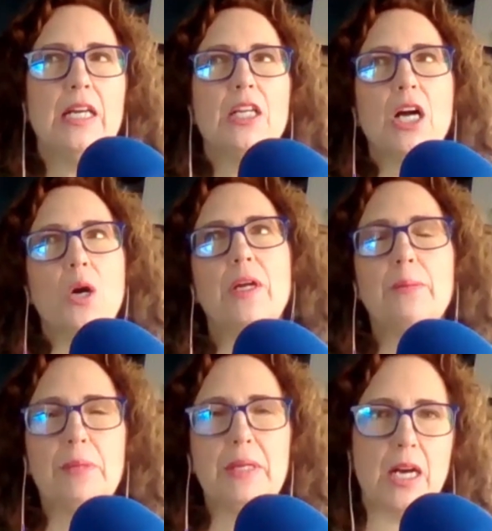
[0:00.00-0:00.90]

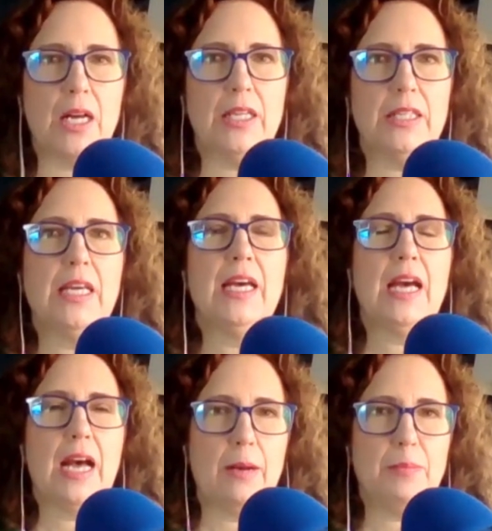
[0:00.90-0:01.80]
going beyond
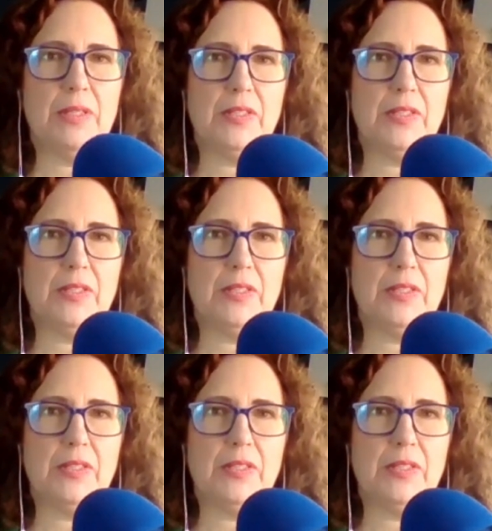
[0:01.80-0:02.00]
happy,